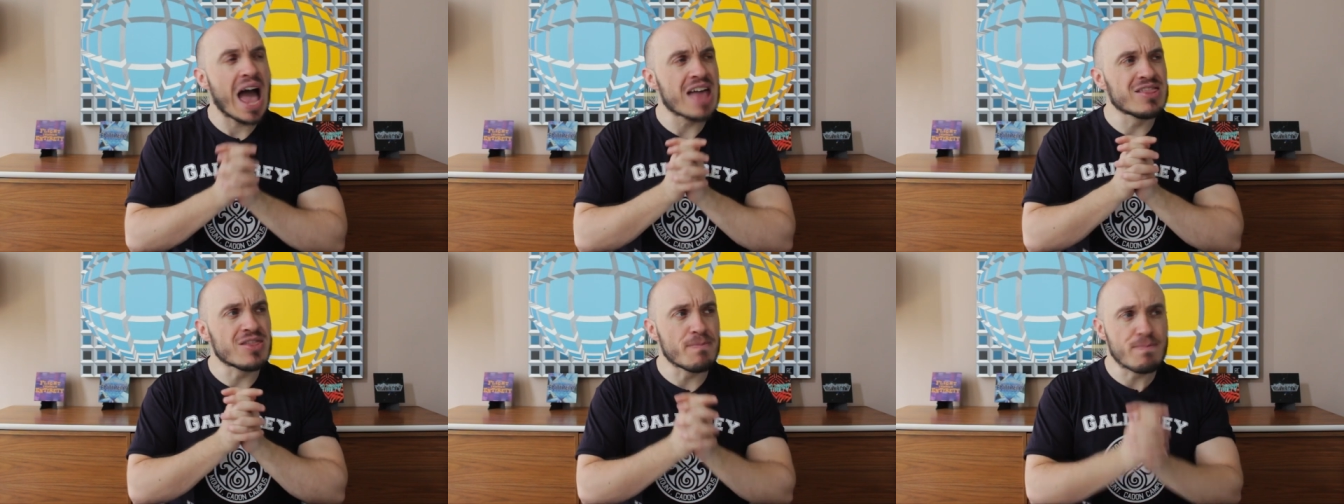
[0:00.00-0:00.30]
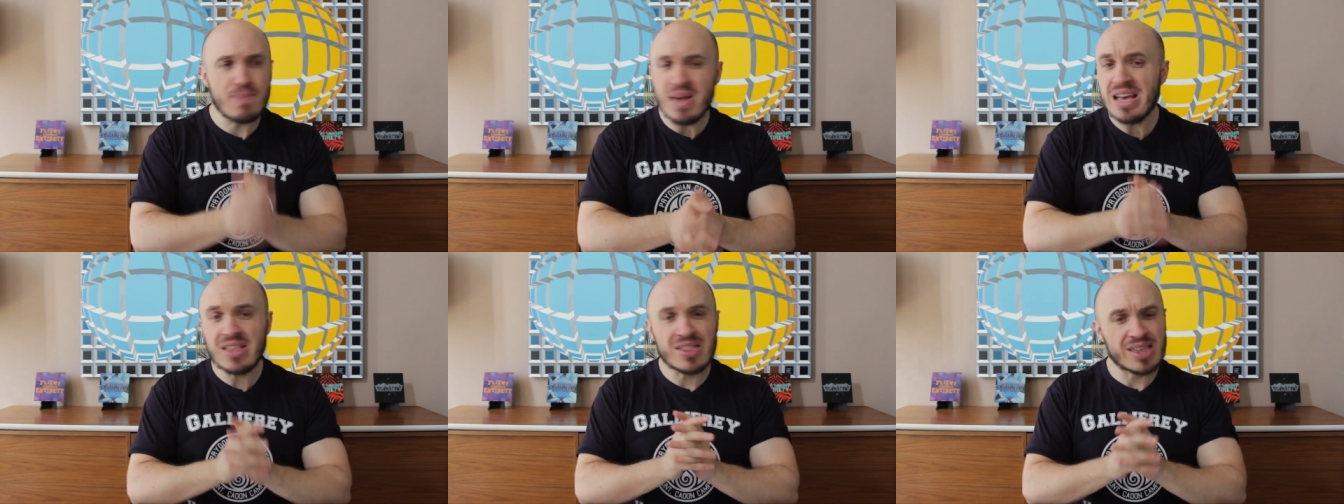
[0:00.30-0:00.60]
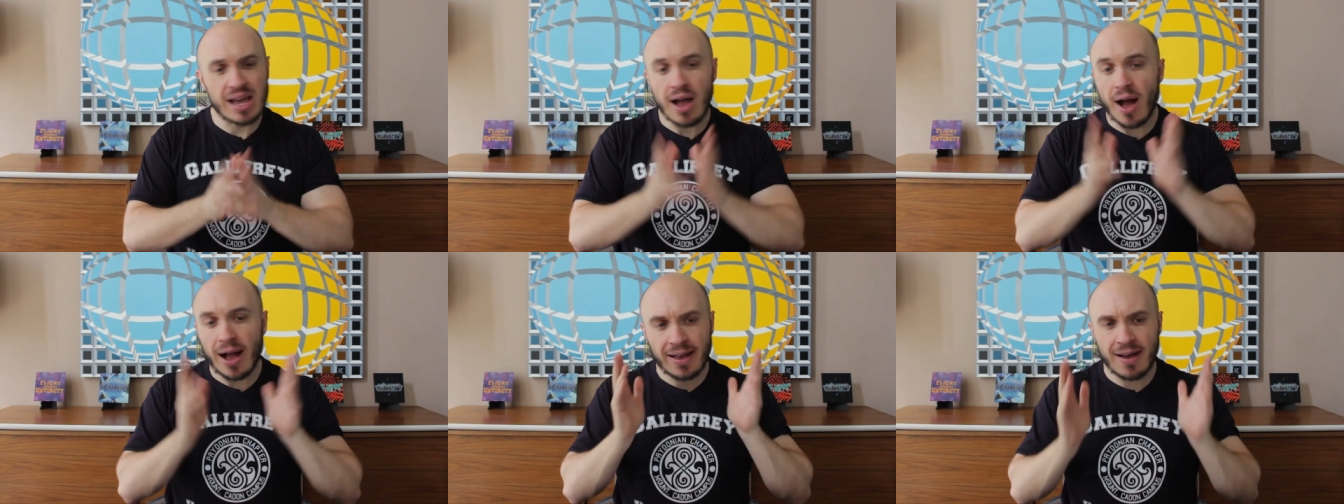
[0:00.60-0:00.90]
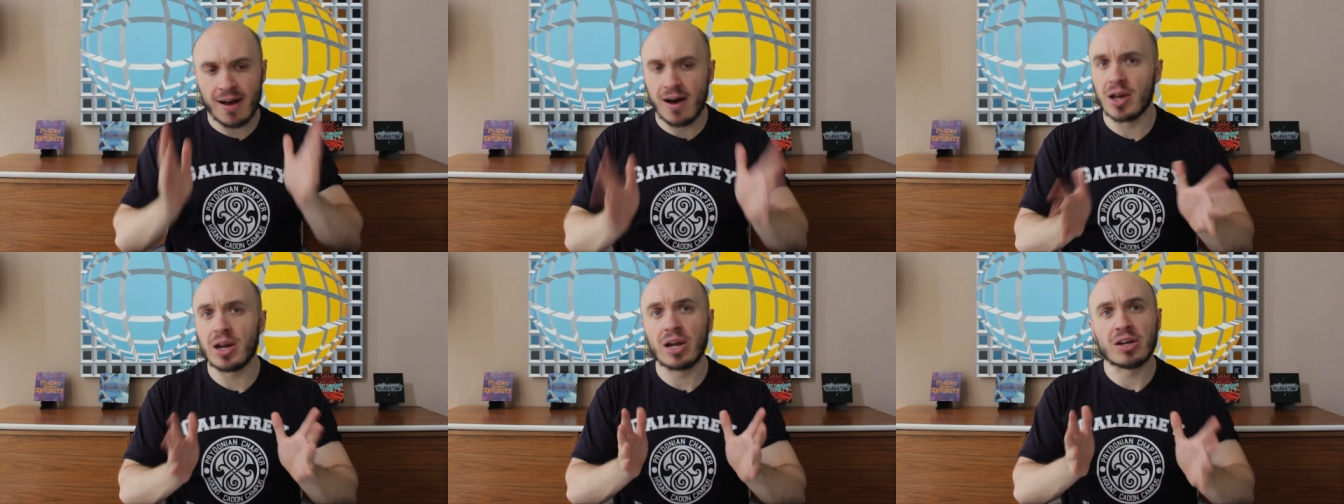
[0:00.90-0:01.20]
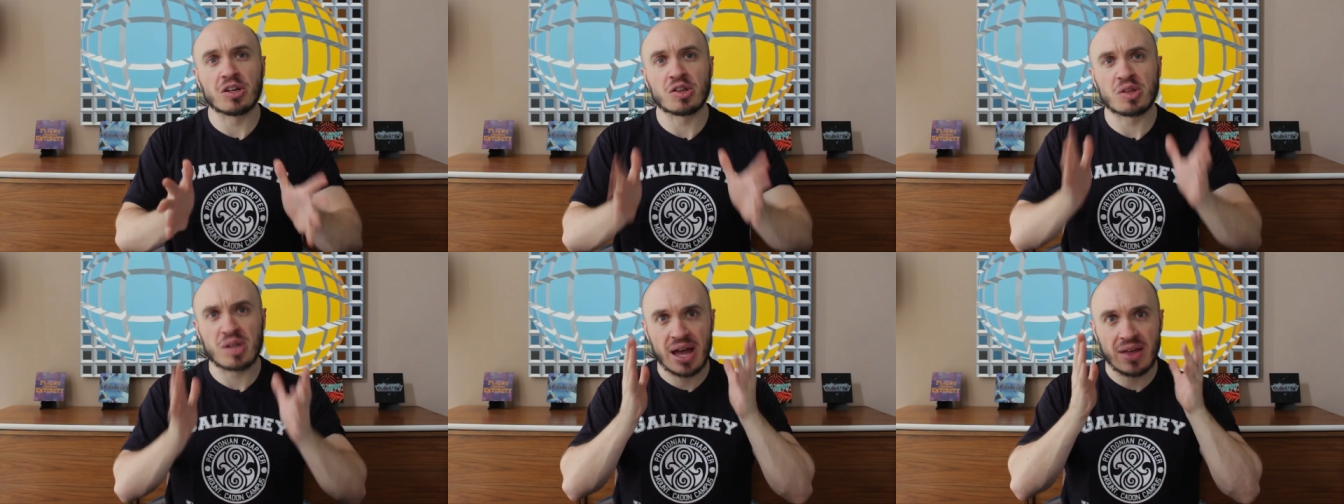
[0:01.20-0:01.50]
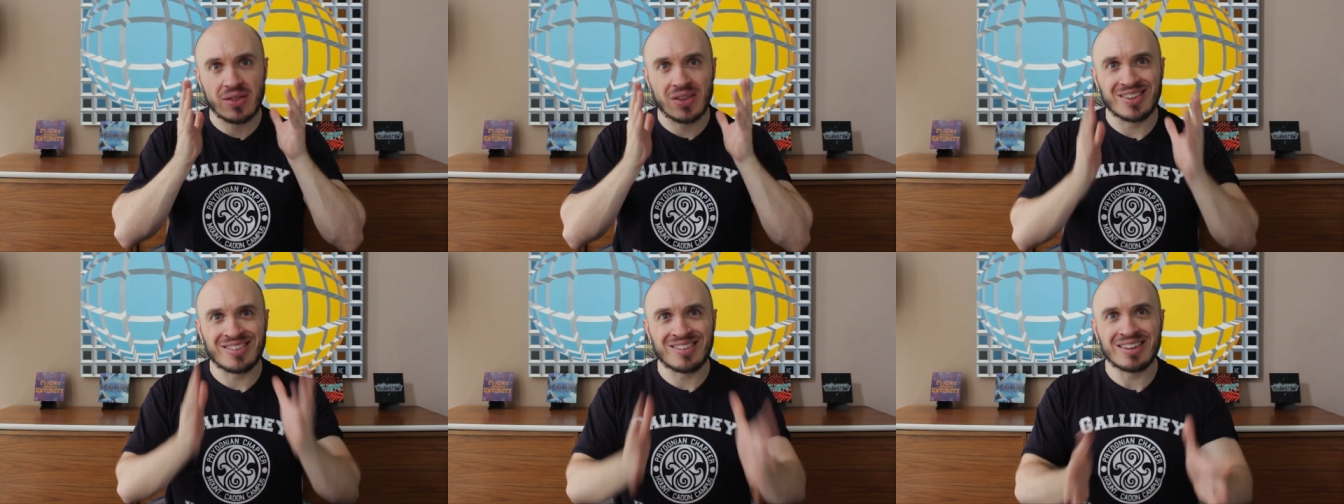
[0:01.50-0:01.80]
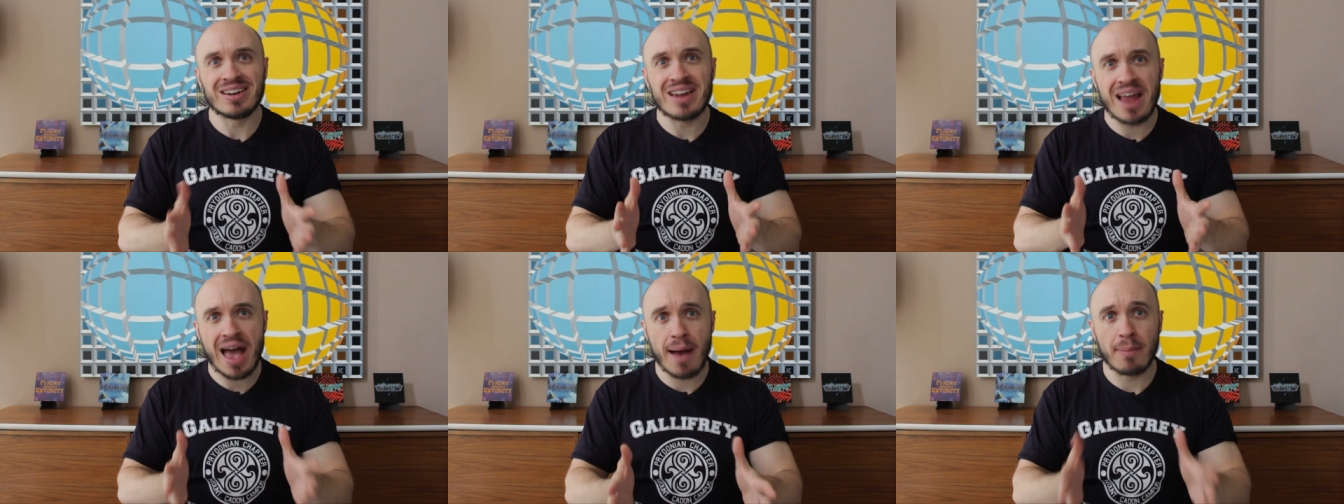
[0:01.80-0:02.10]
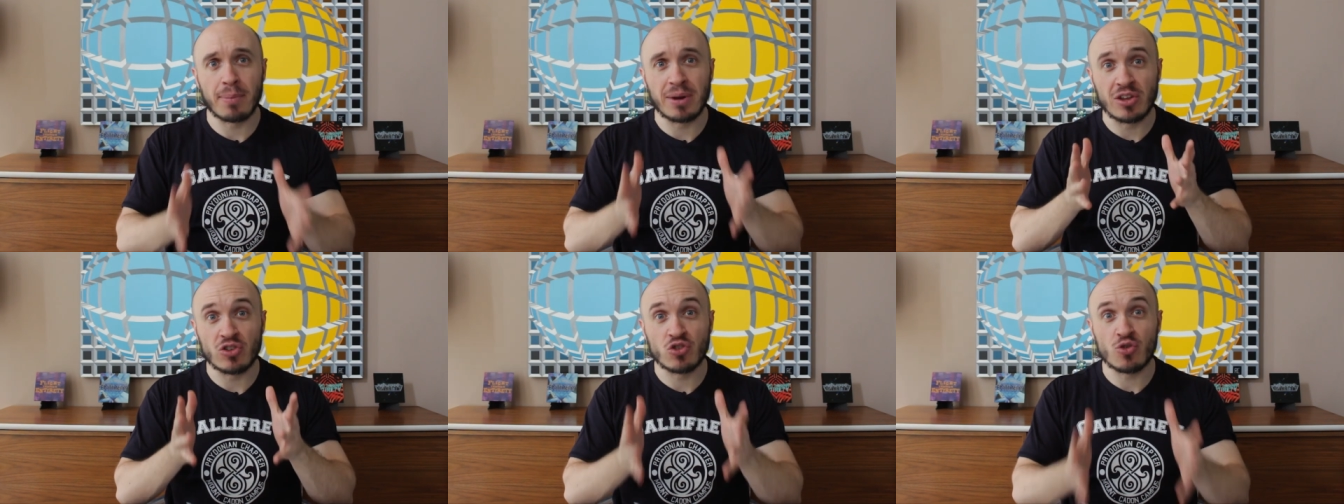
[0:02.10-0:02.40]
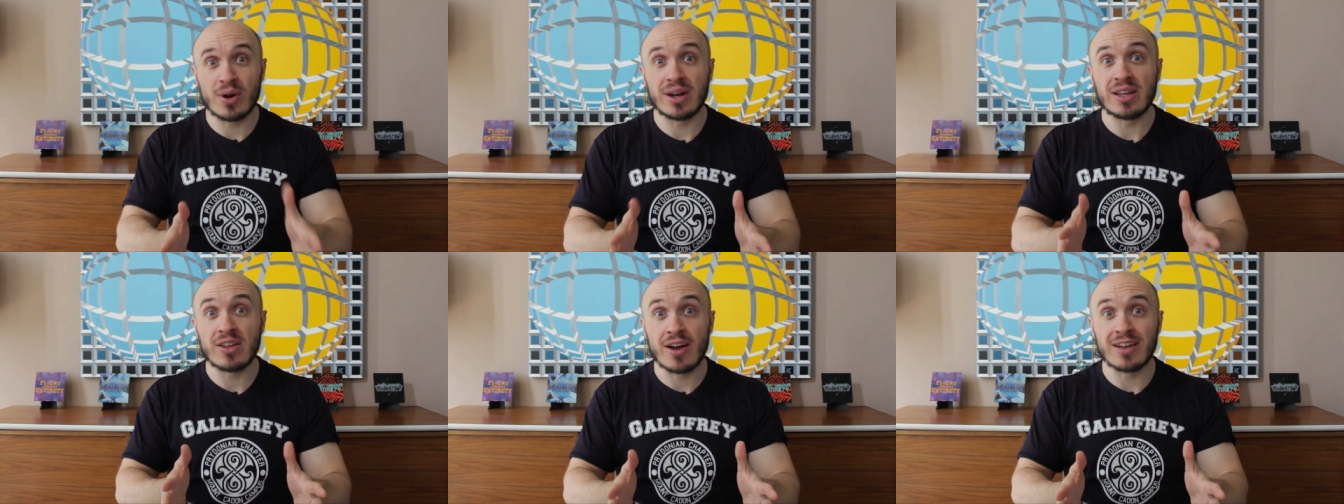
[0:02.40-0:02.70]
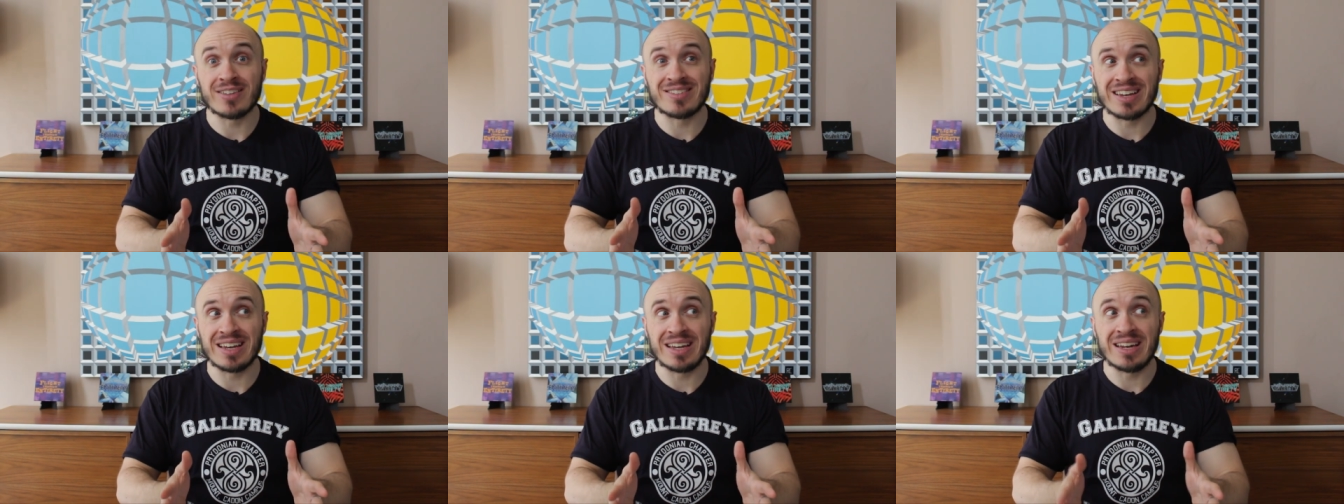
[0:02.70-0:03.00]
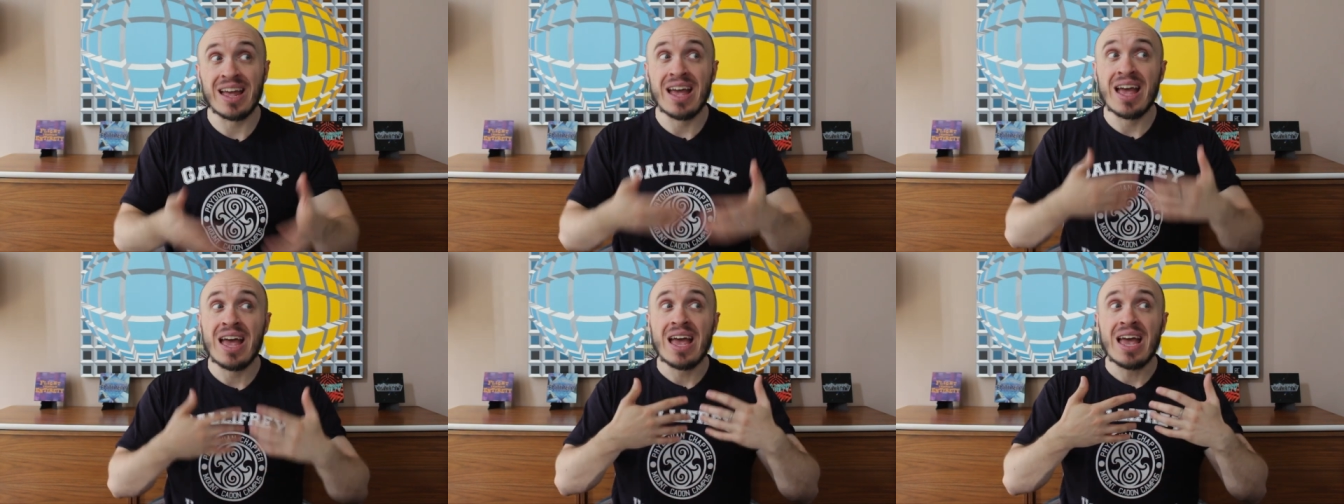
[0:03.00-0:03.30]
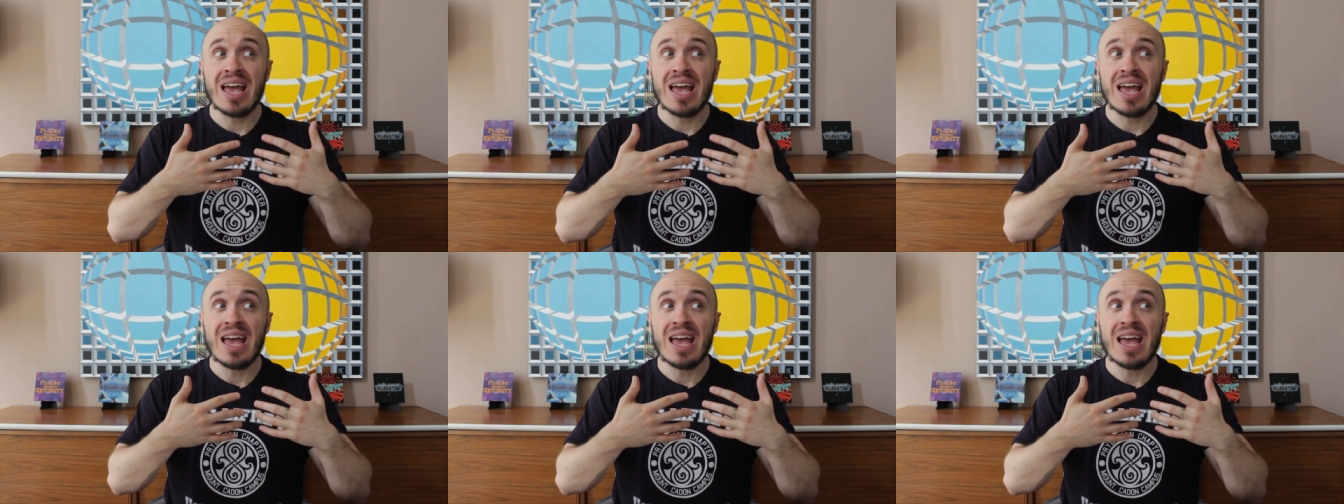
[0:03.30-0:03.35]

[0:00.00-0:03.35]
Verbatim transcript: And the big thing I can't understand that didn't happen in 2019